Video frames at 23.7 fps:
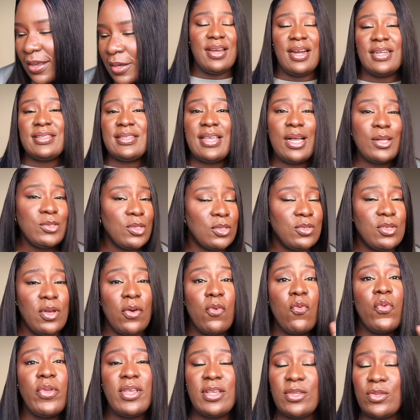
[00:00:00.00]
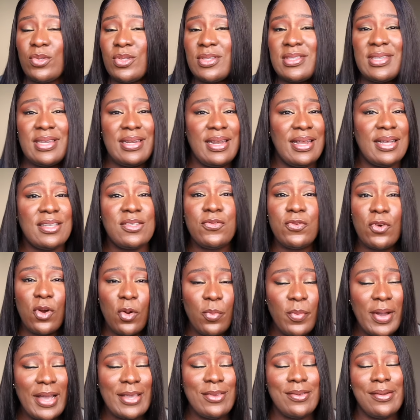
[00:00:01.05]
There are thousands of wigs to select
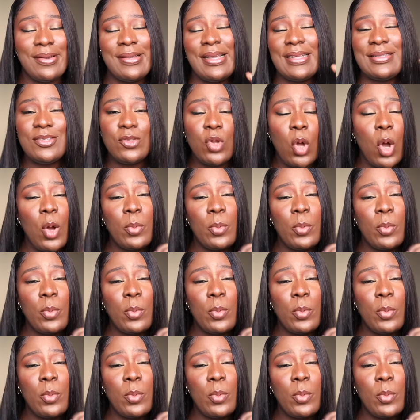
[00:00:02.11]
from and you're getting